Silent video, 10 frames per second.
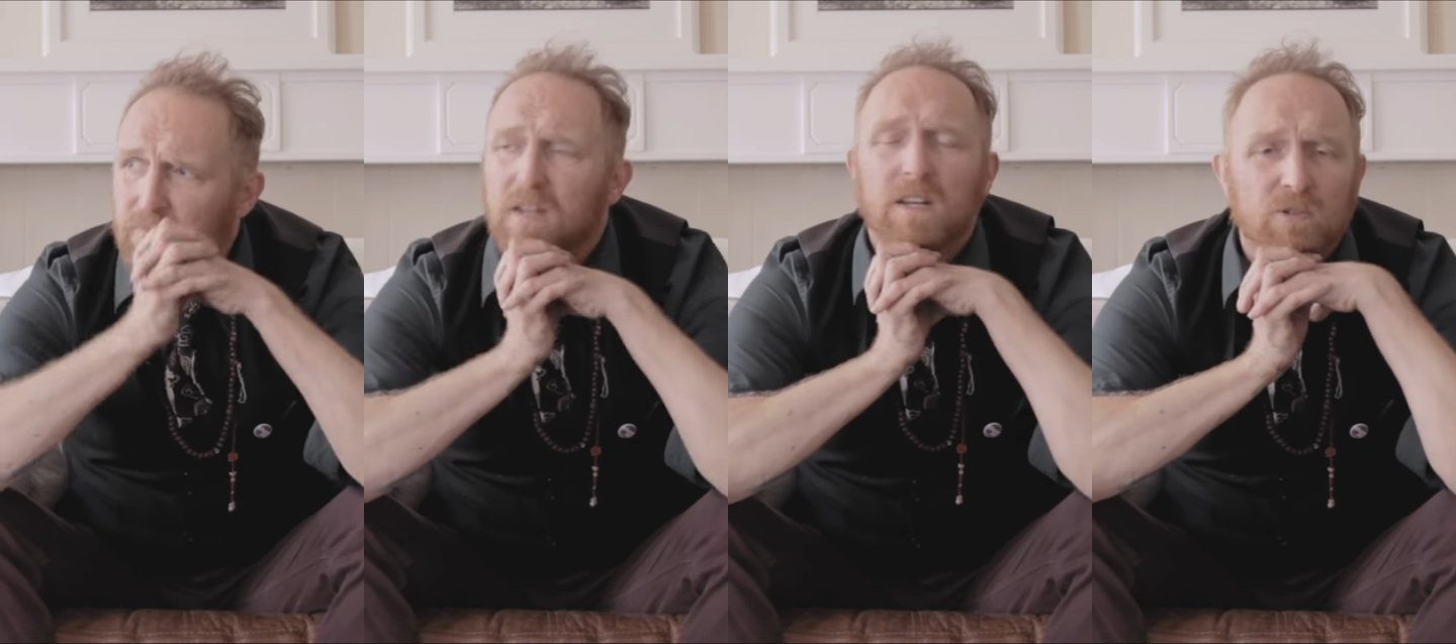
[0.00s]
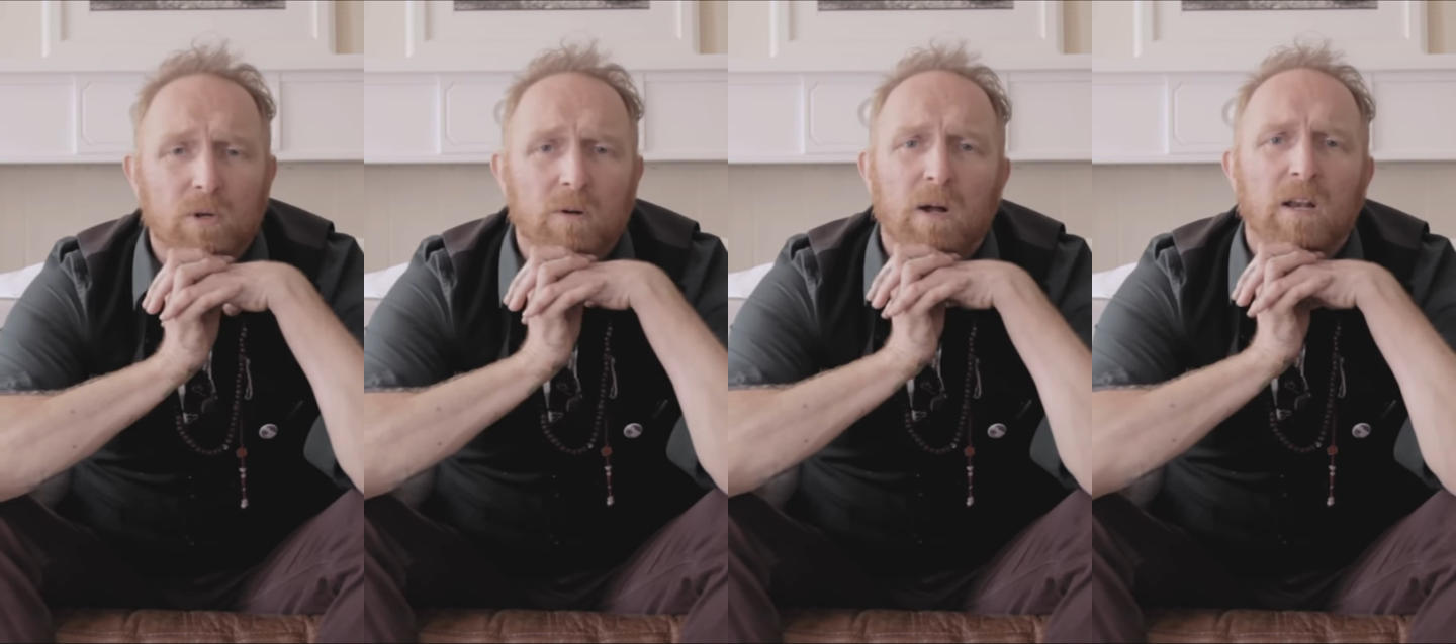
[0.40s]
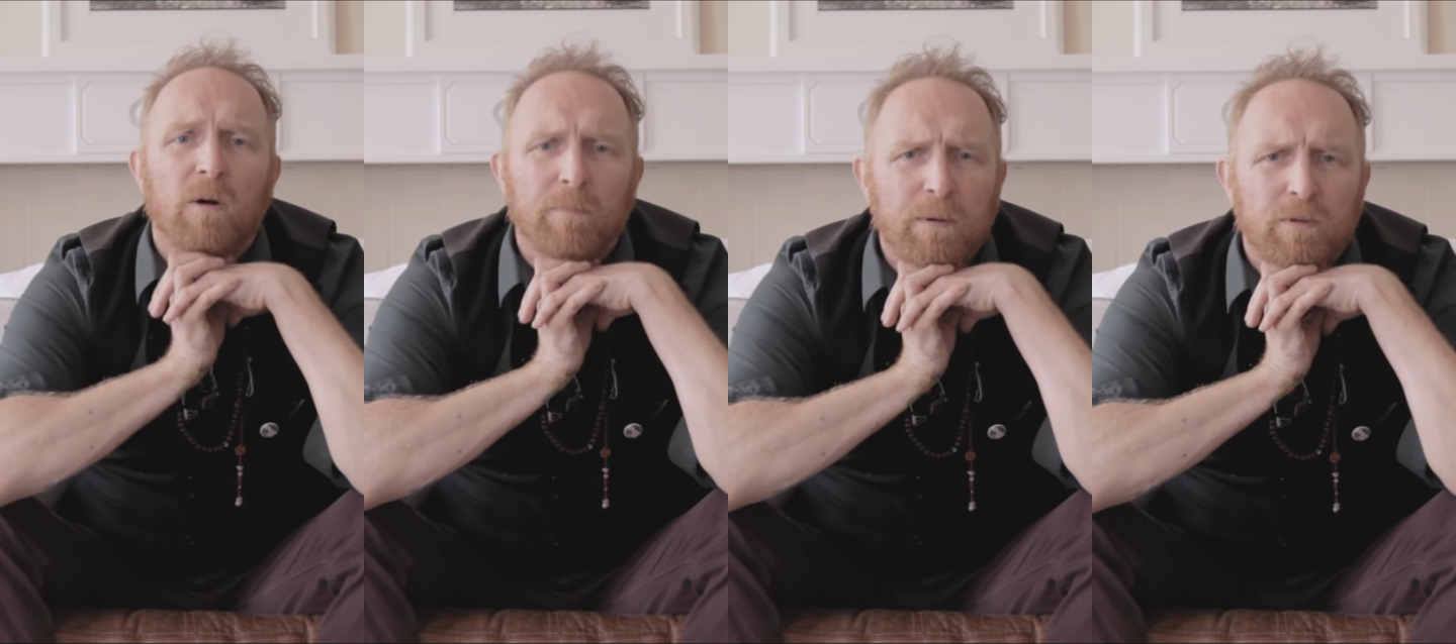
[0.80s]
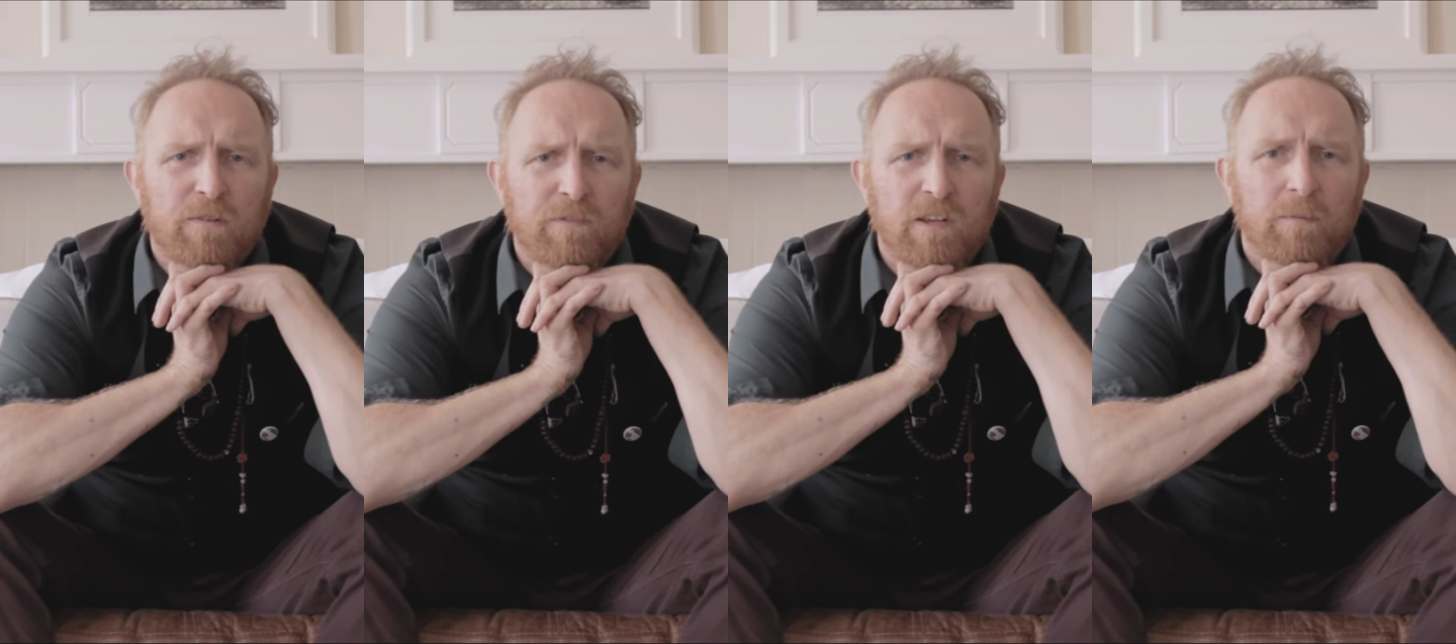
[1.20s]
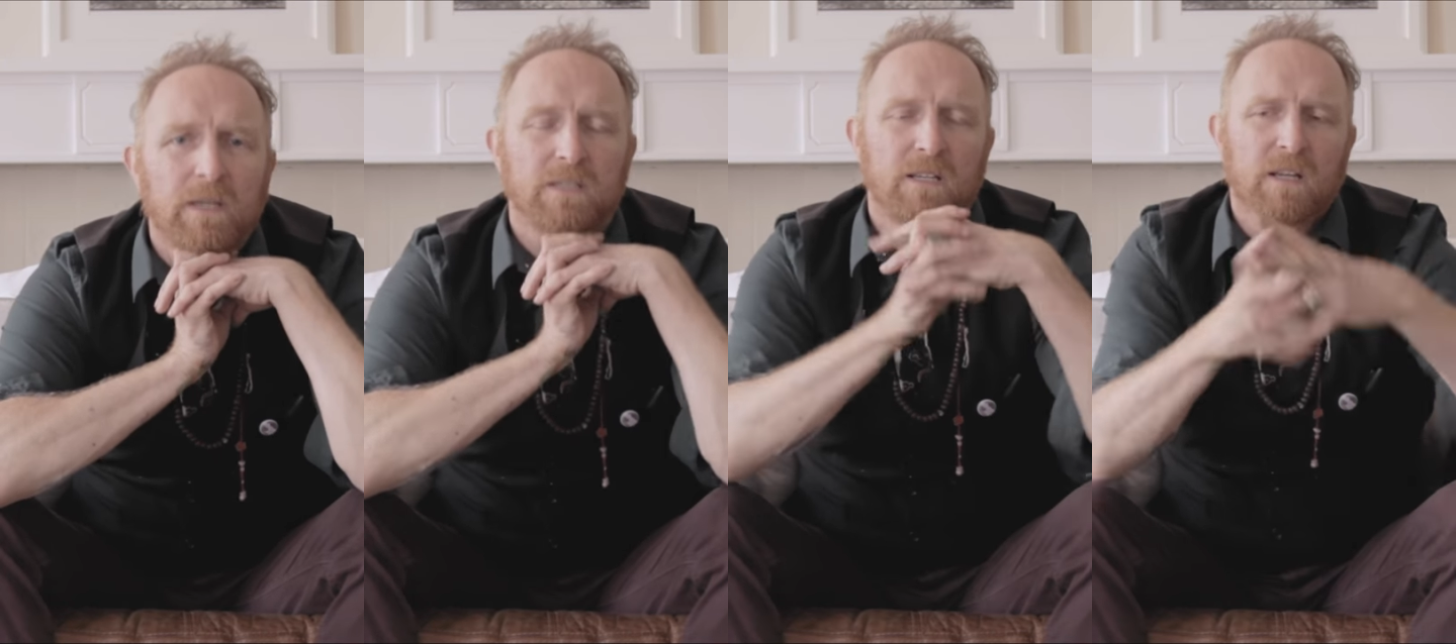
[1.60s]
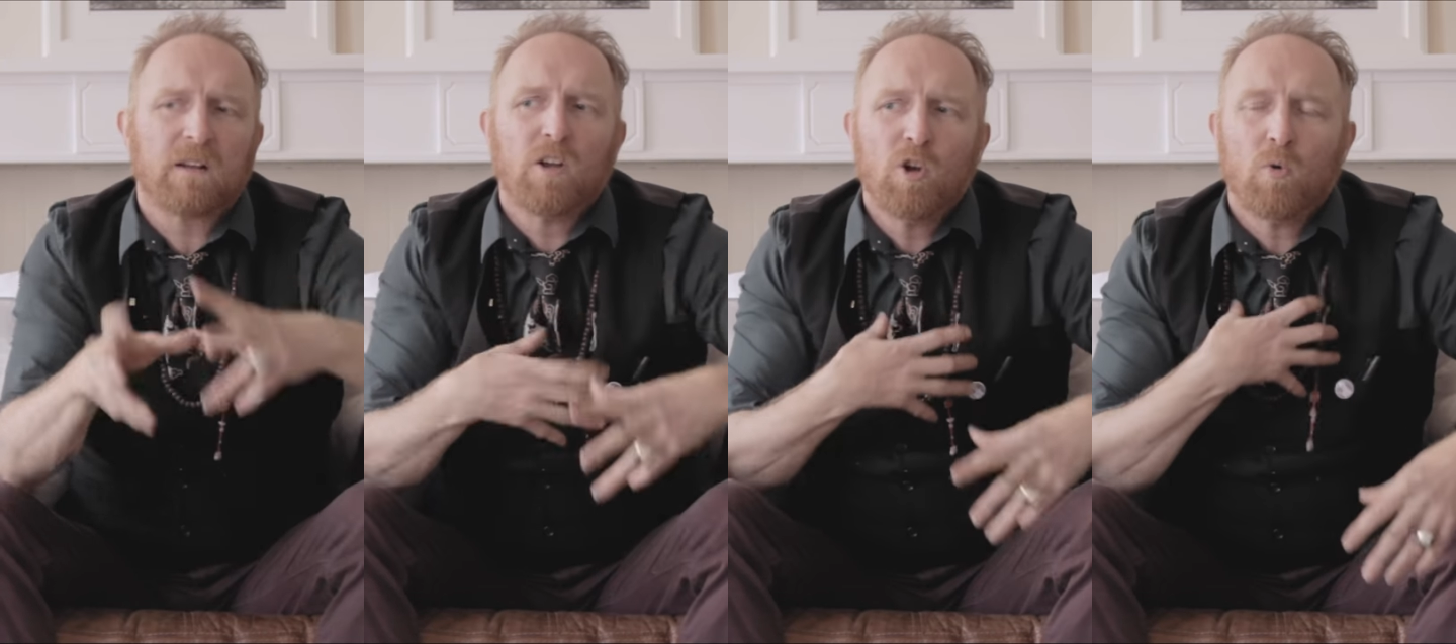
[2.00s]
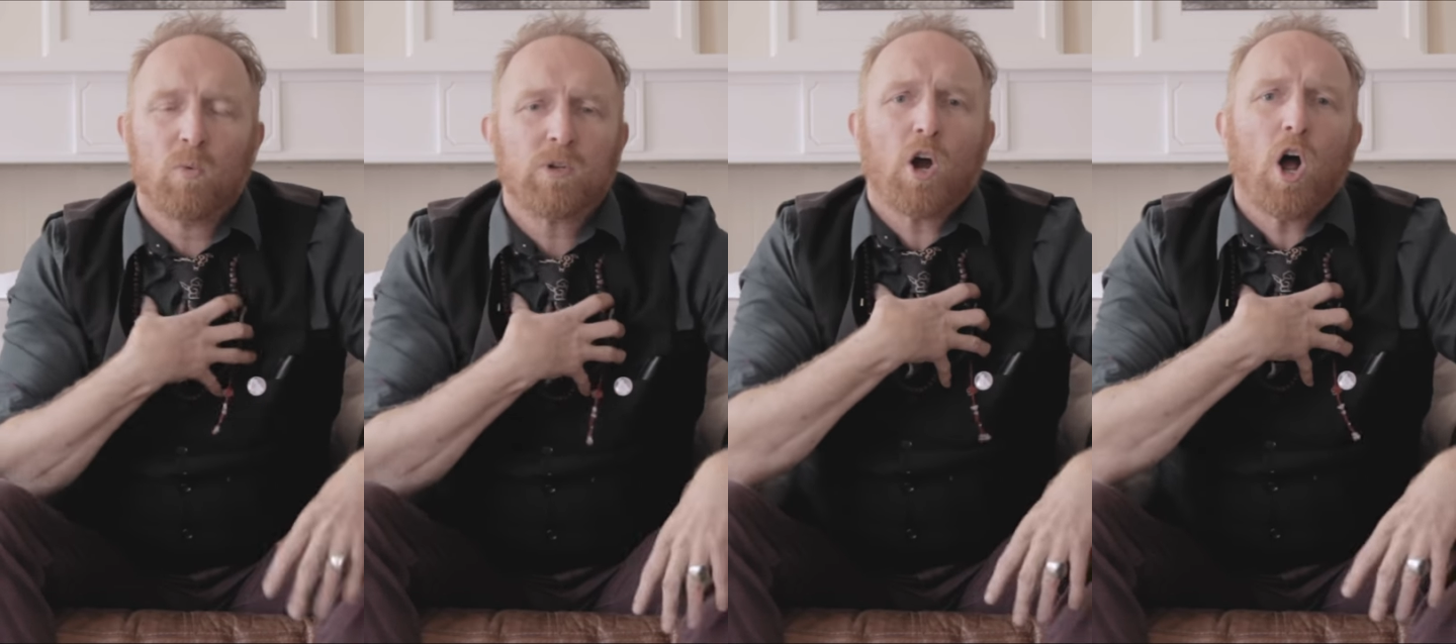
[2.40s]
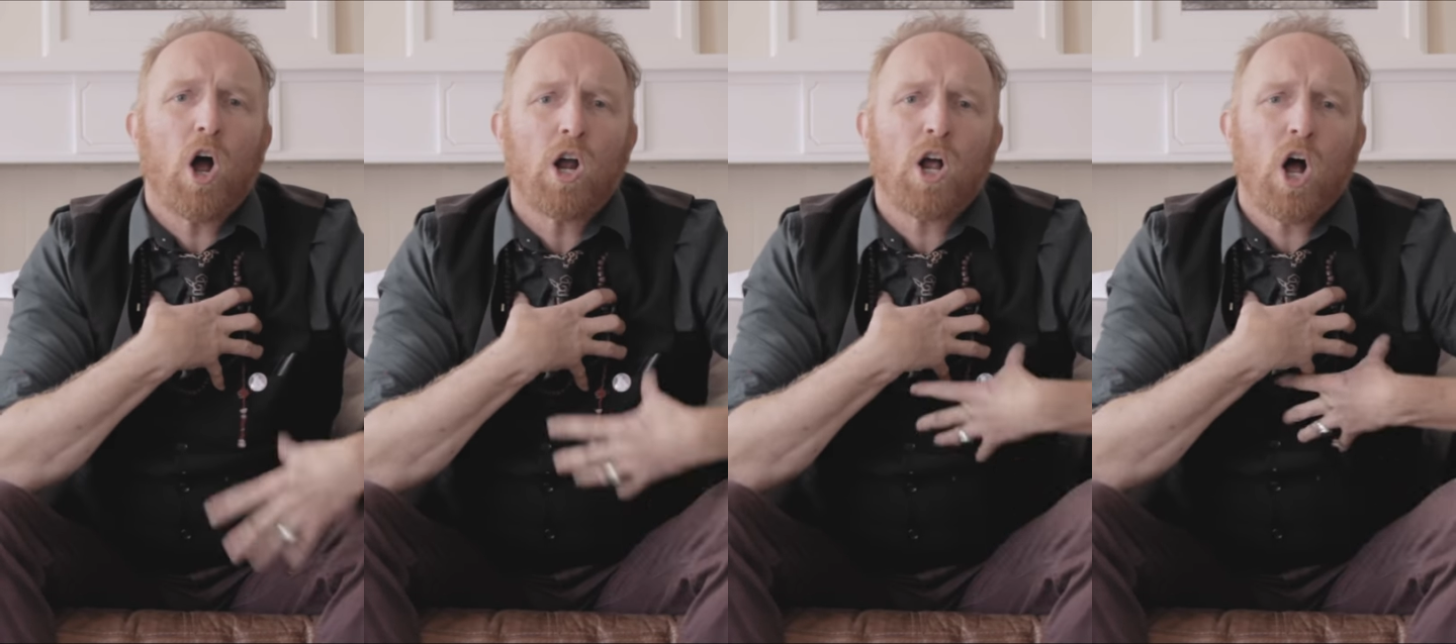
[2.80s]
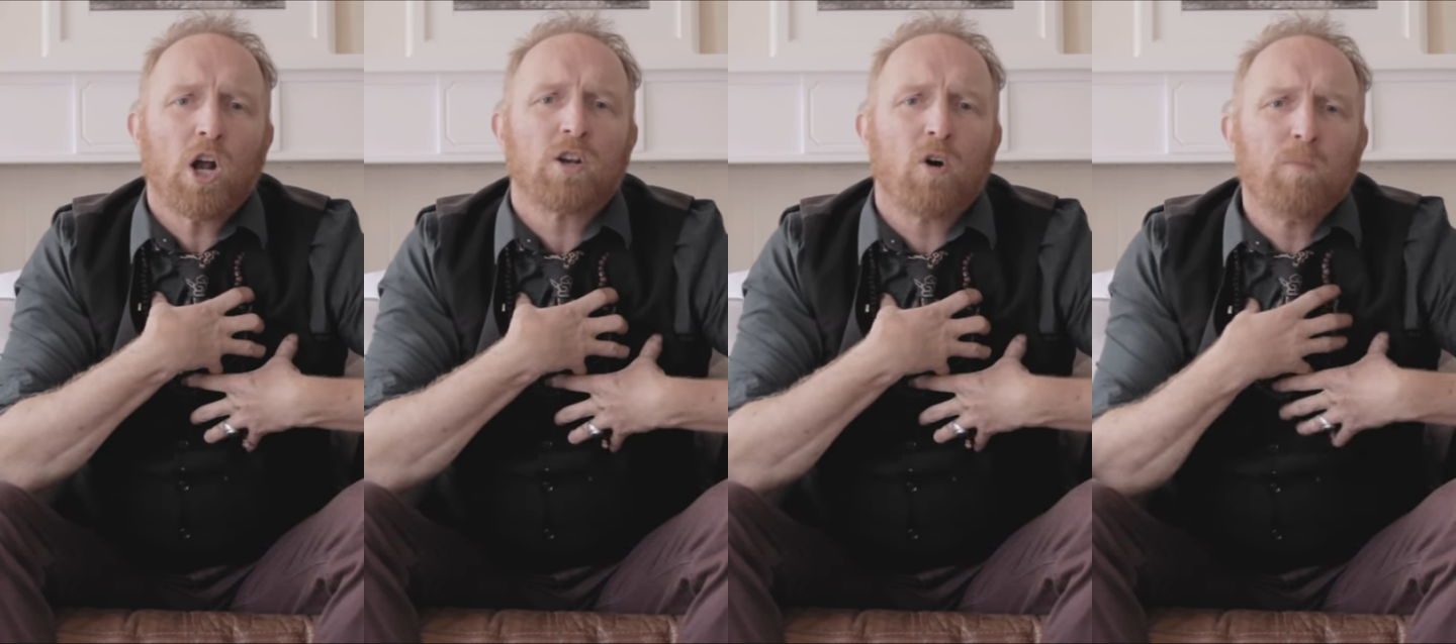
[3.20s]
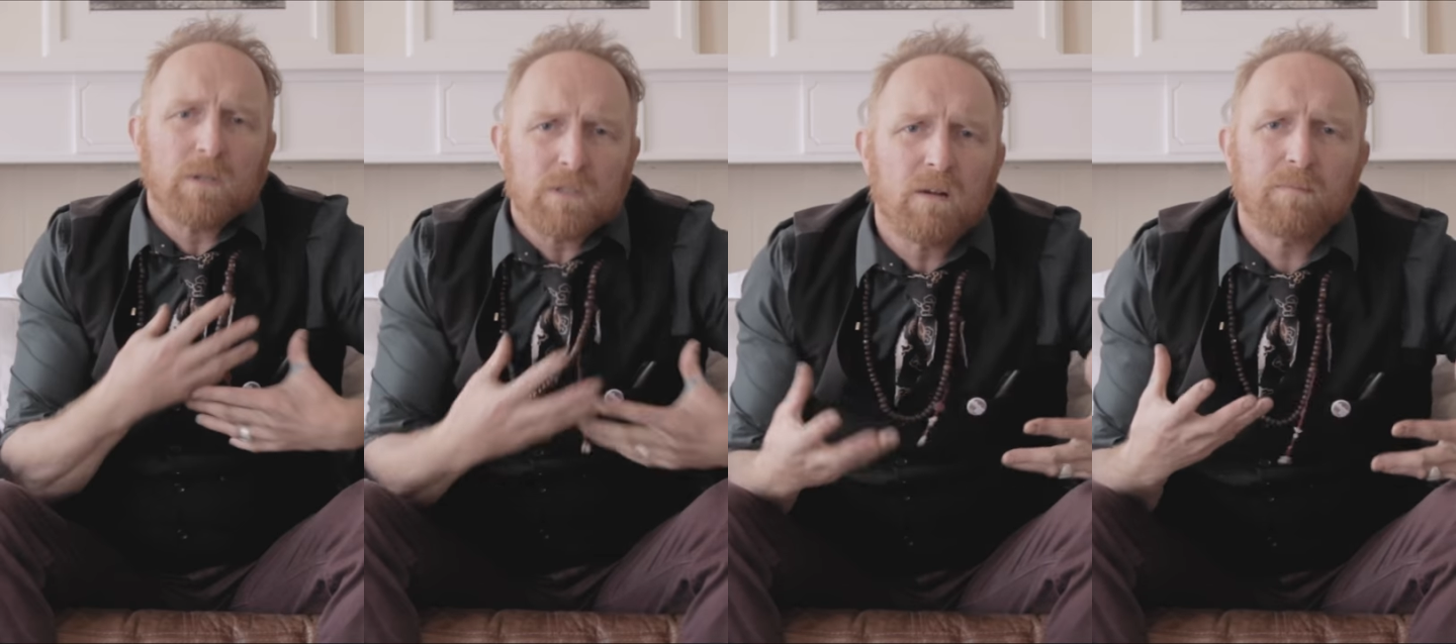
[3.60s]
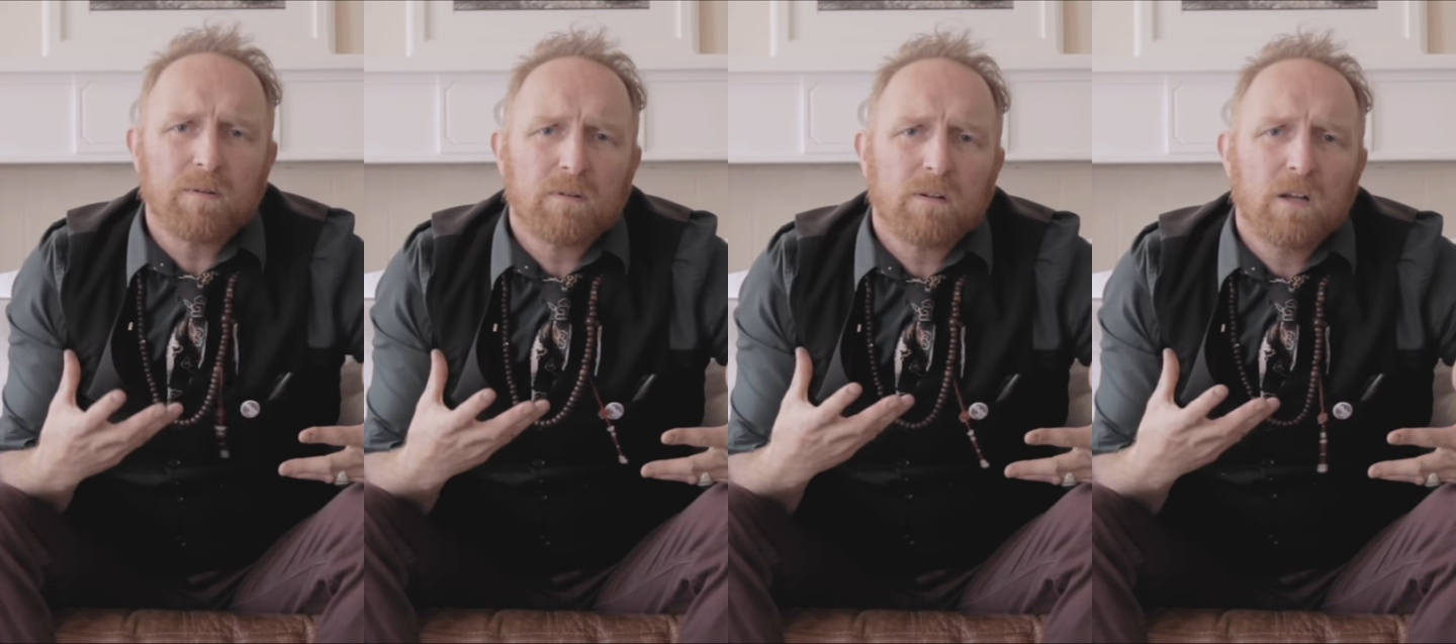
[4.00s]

And that's what I want. I want people to feel, because I think when your heart opens up